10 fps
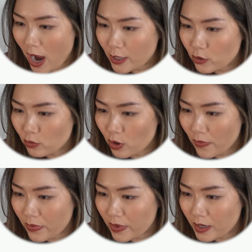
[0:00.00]
I do
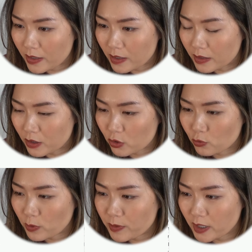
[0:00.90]
not think the
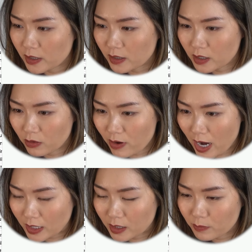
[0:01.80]
description is
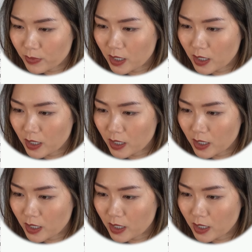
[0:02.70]
correct